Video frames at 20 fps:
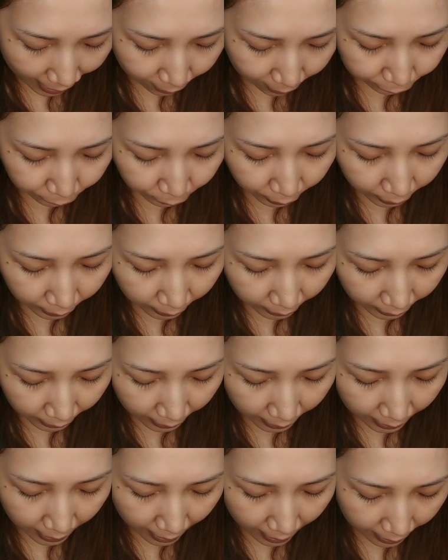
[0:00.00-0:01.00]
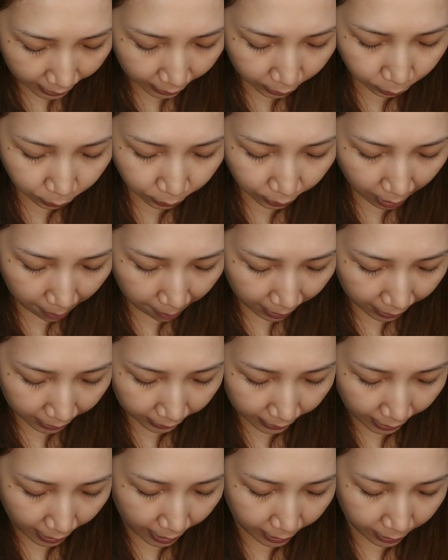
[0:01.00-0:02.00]
After ng kilay, doon
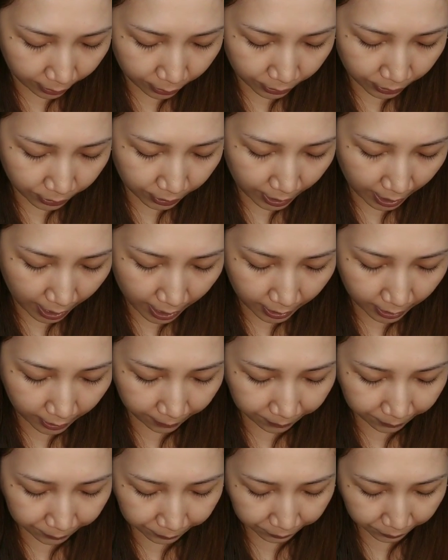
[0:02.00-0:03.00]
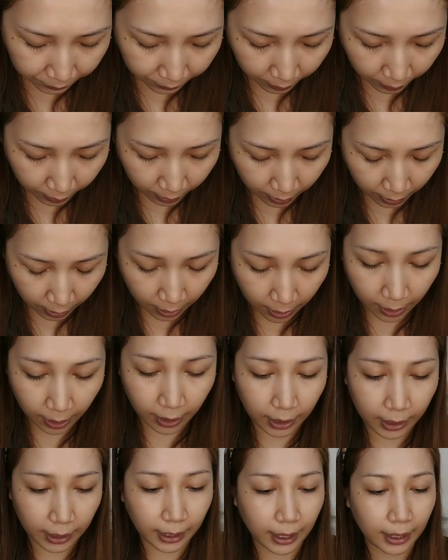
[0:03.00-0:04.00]
naman tayo sa
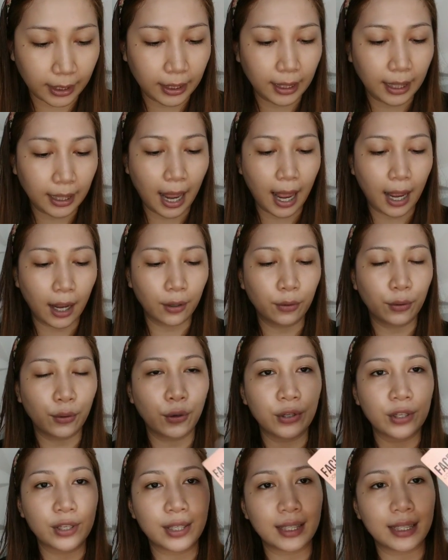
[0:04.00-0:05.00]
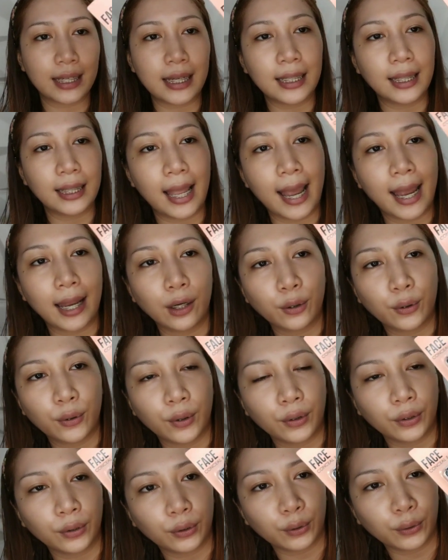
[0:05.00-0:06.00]
kanilang conceal and
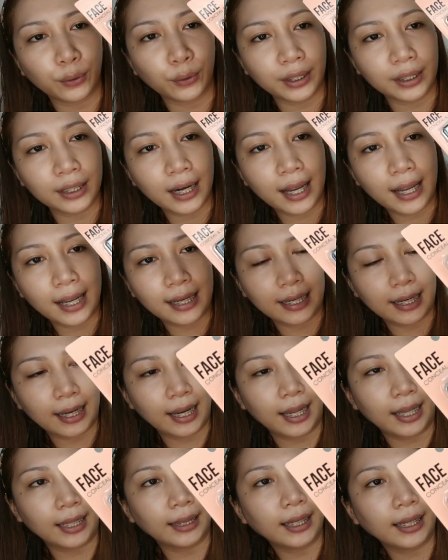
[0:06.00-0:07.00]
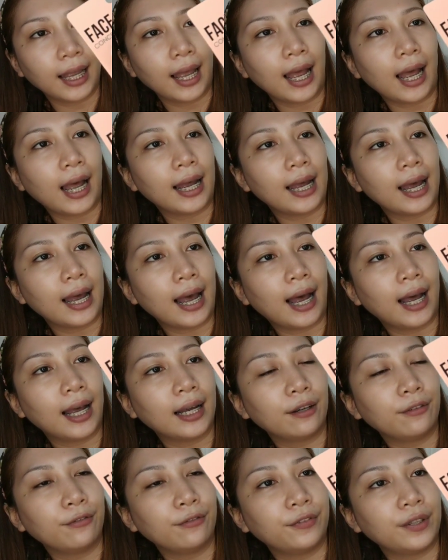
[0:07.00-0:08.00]
contour kit. I
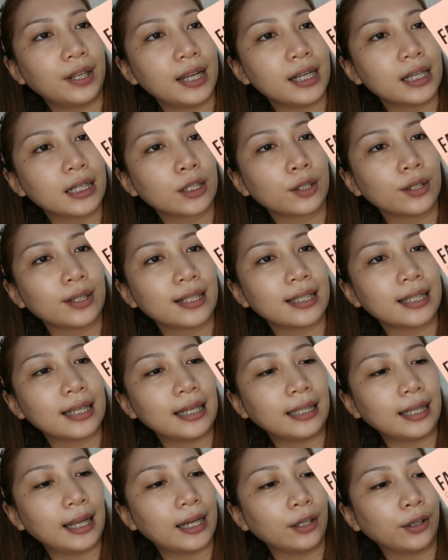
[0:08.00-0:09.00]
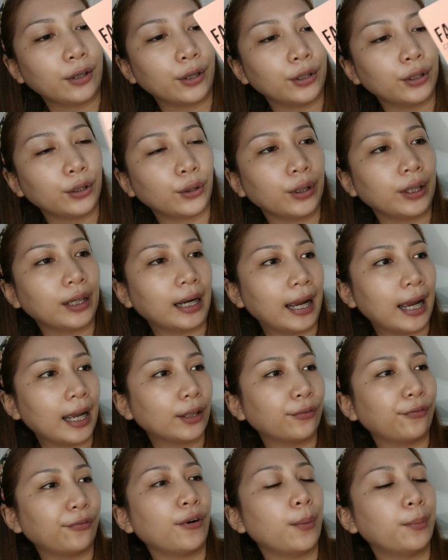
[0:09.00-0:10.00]
have this conceal and contour
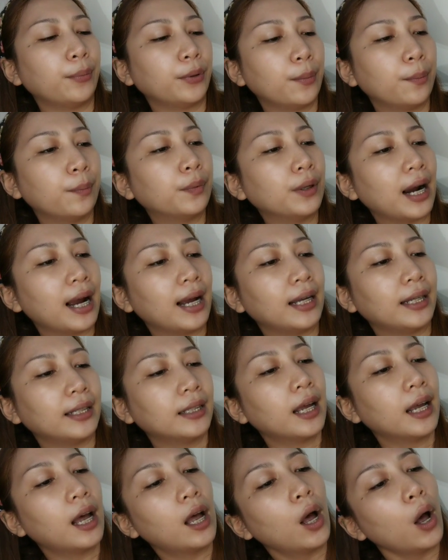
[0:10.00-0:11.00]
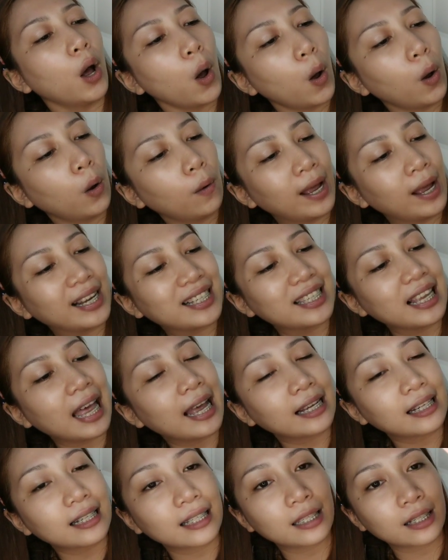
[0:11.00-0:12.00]
kit from the brand
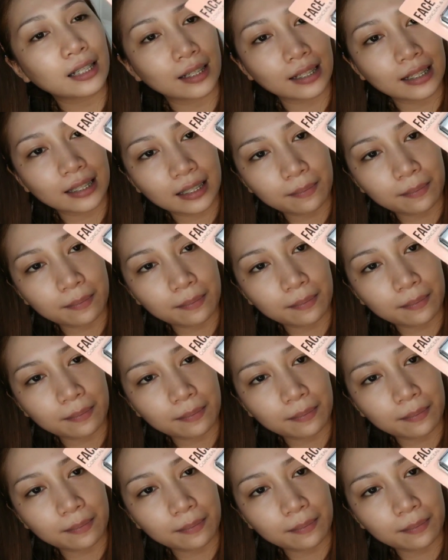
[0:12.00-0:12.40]
OXX